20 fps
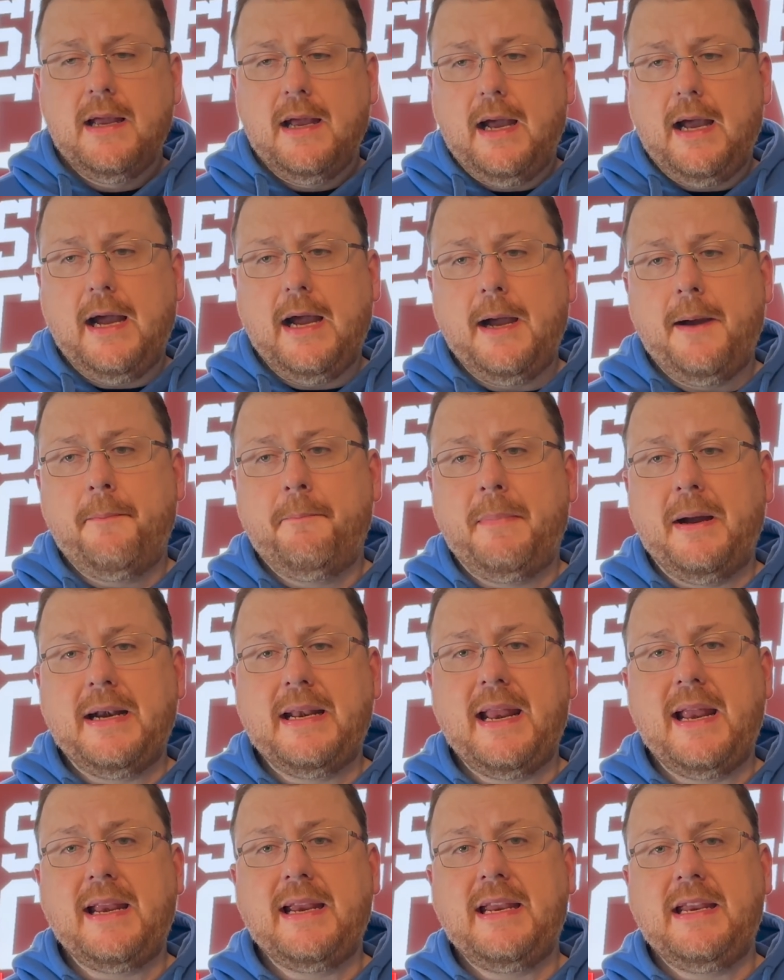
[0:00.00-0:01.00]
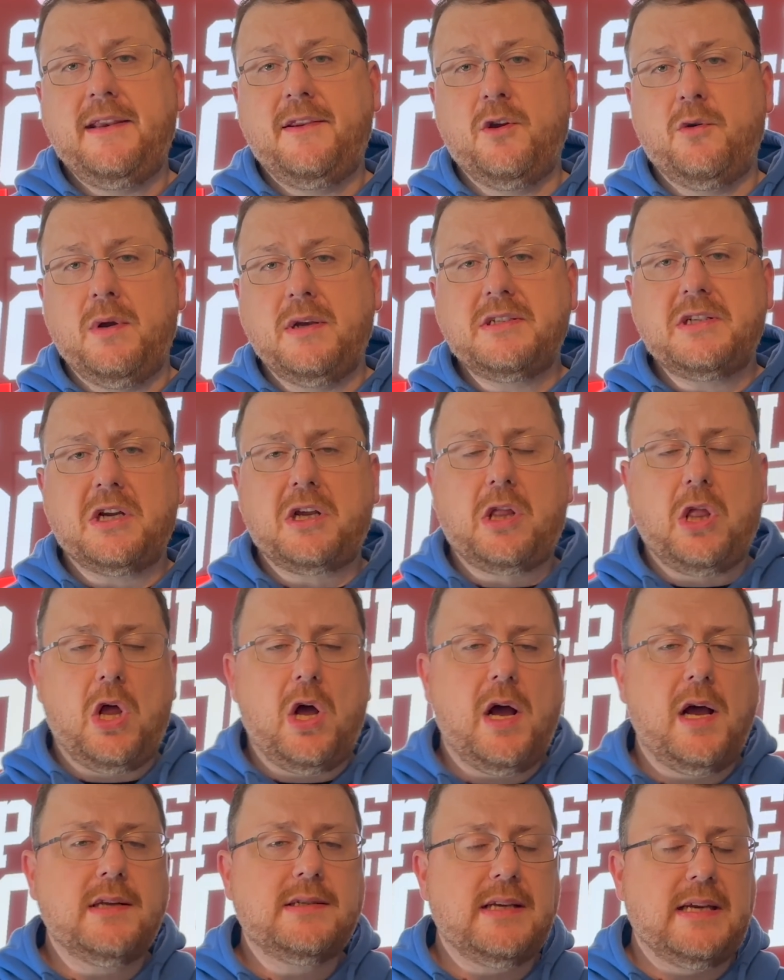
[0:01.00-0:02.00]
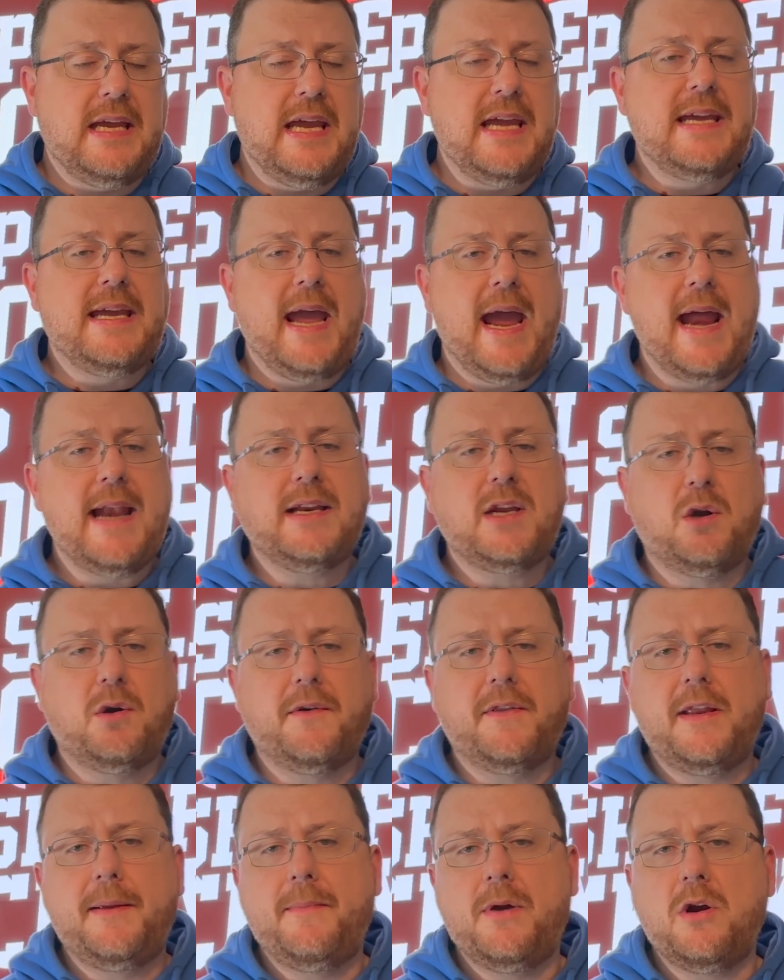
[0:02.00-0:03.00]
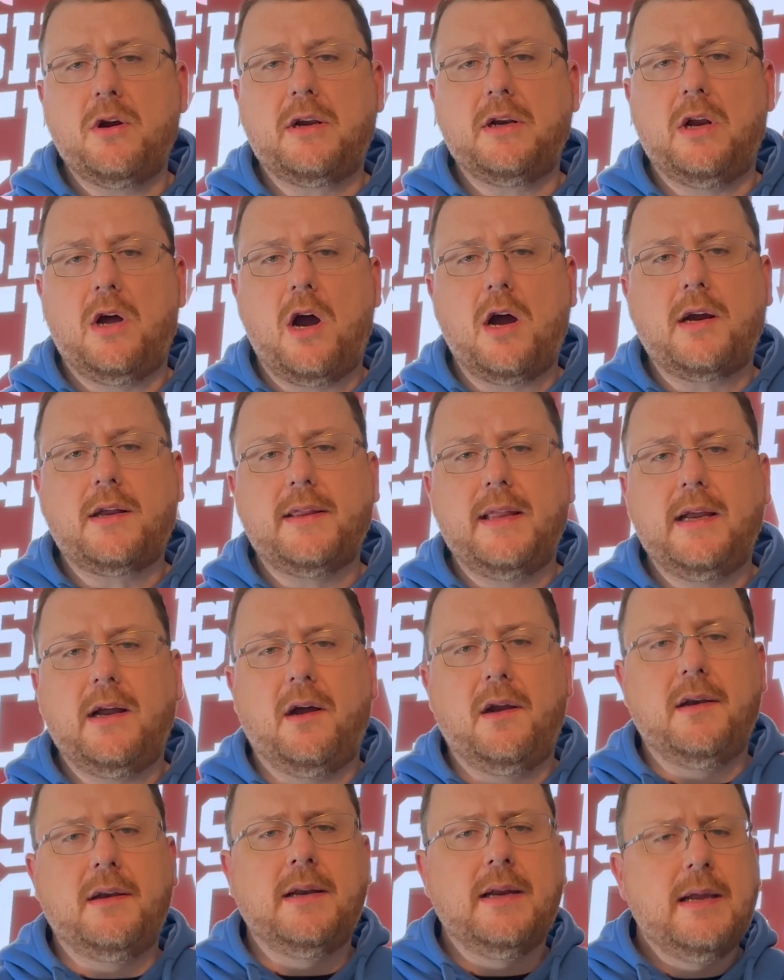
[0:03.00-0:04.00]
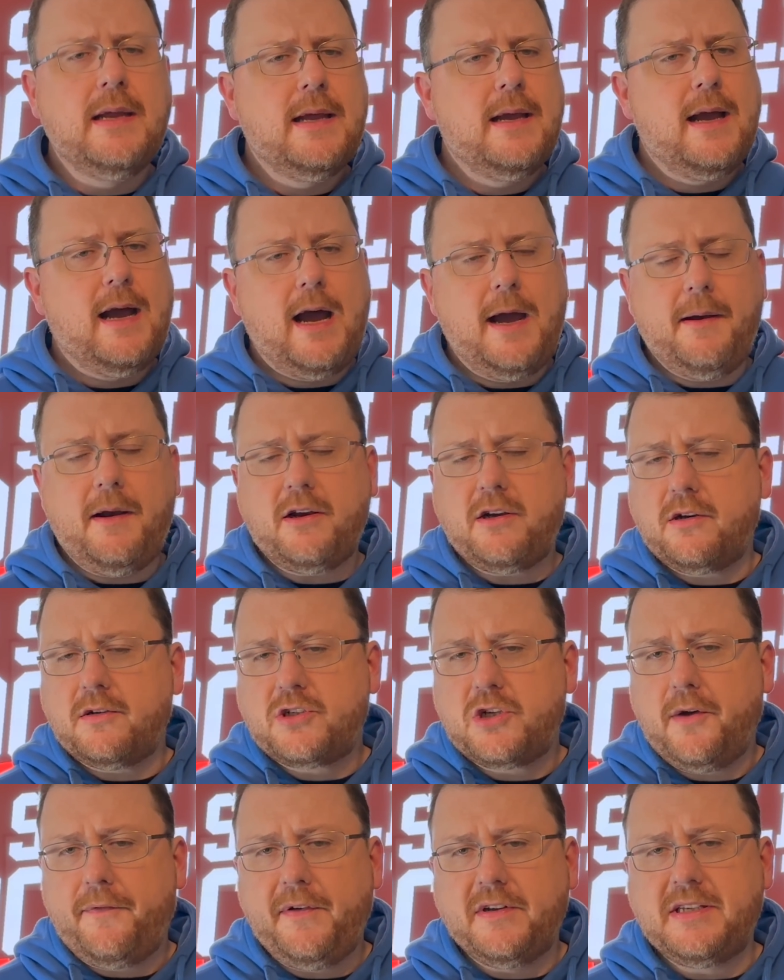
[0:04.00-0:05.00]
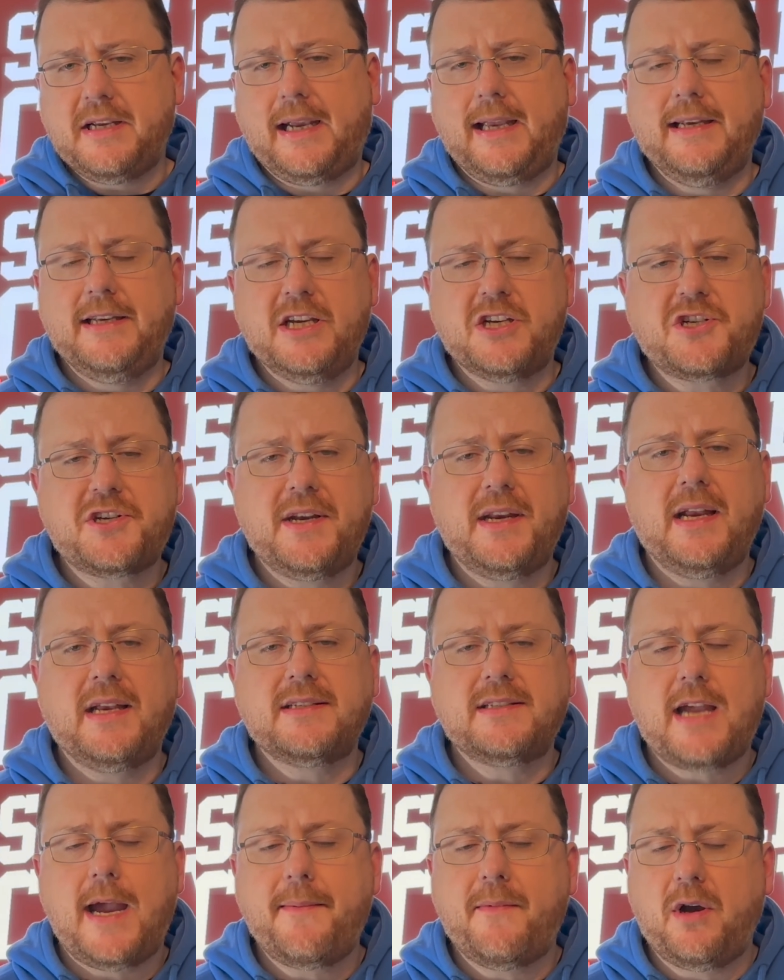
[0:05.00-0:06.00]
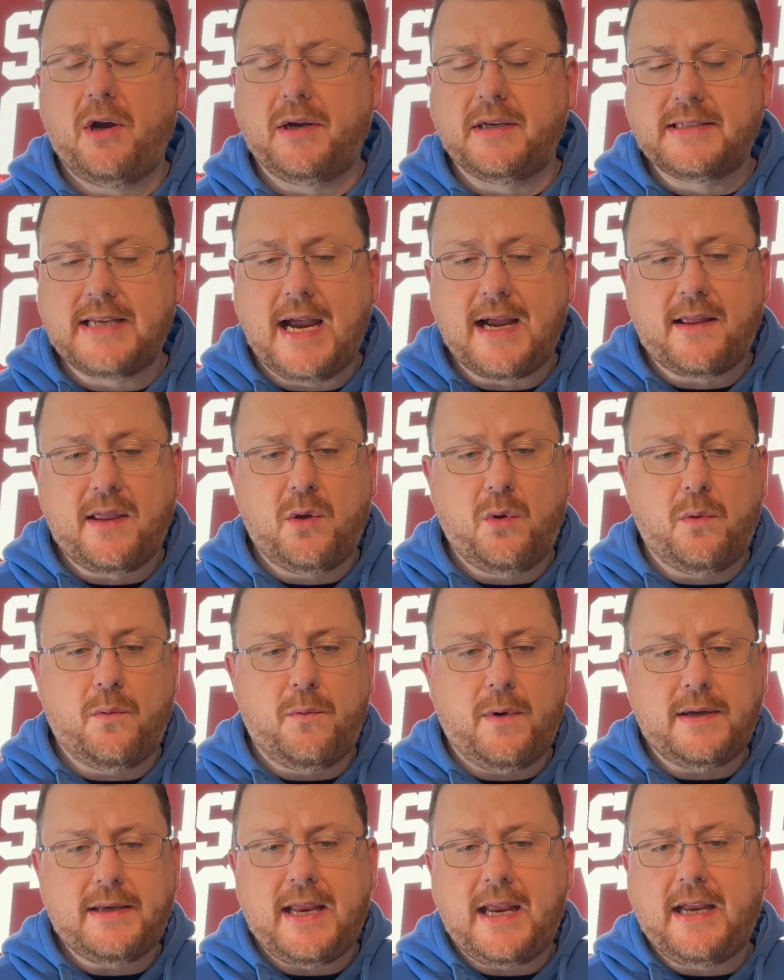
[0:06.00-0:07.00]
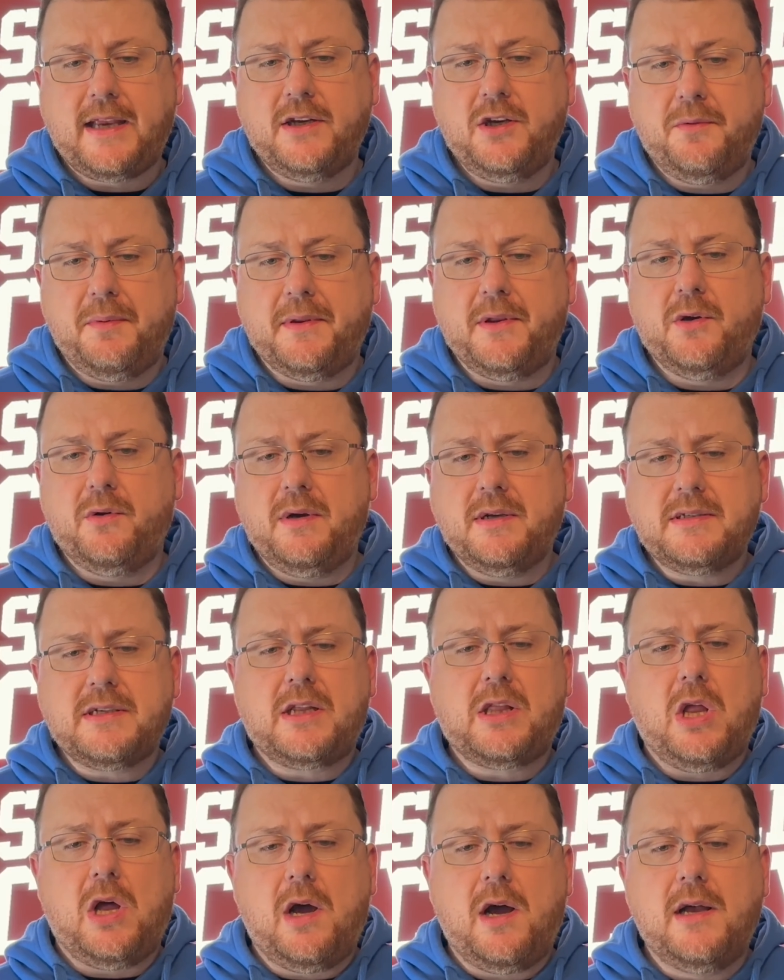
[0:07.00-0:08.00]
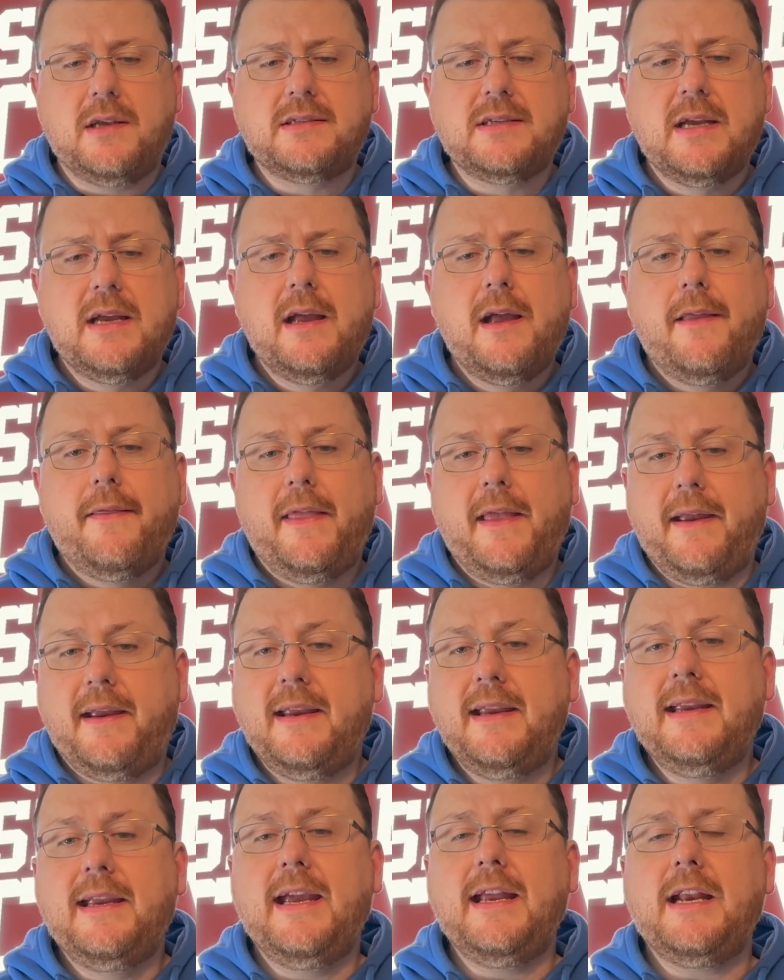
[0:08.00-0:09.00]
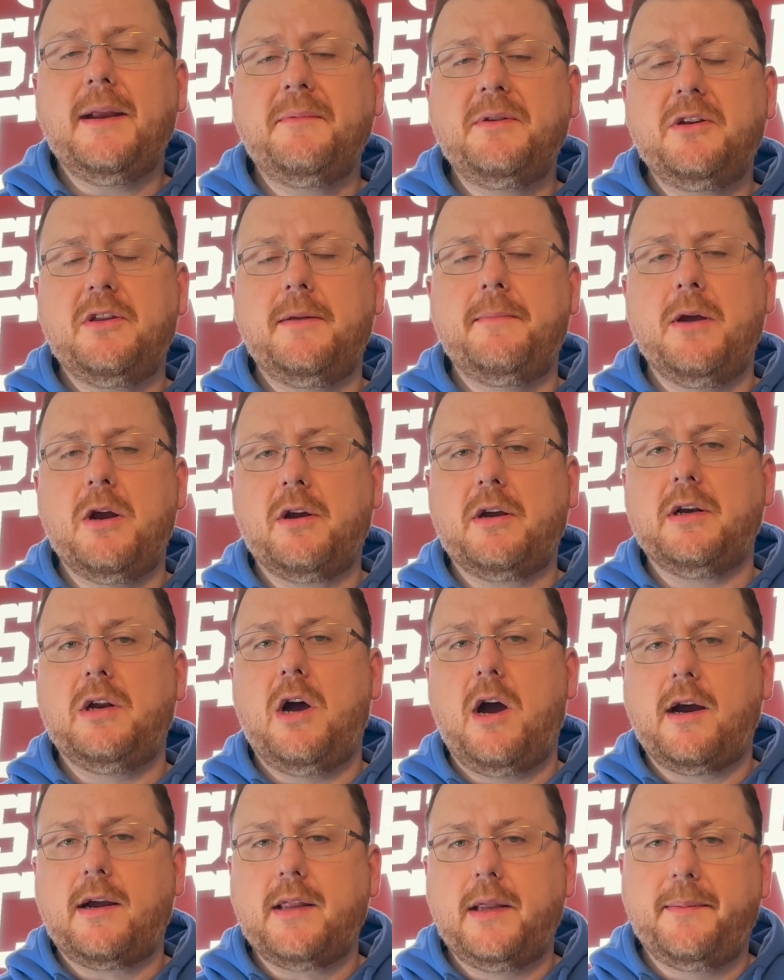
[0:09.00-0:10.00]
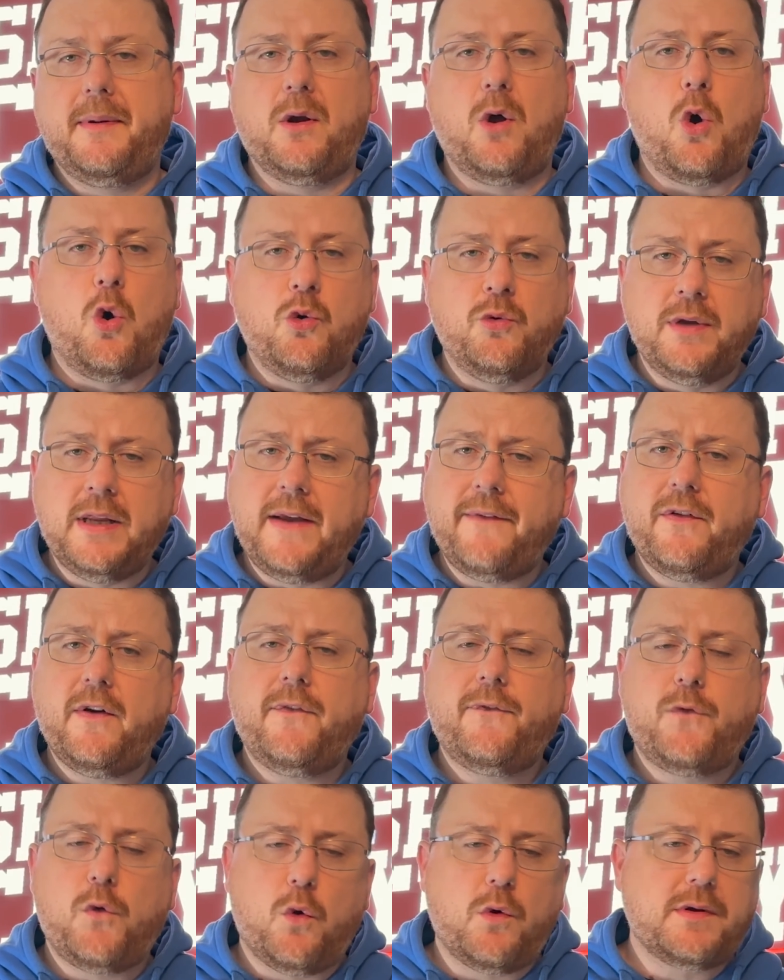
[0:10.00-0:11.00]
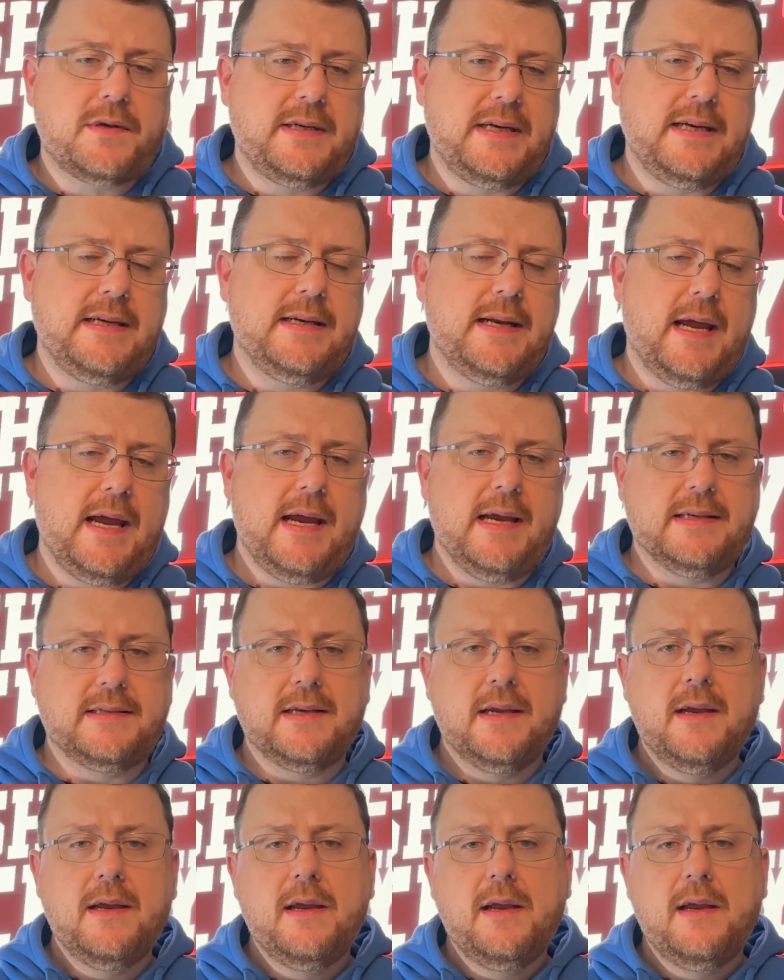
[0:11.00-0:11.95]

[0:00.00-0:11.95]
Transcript: Um, but uh, he, there is a clause that he can go to the American Hockey League on I'm not sure if it's a conditioning assignment or exactly what they can do, but there is a clause they can get him to the American Hockey League, but only for 14 days.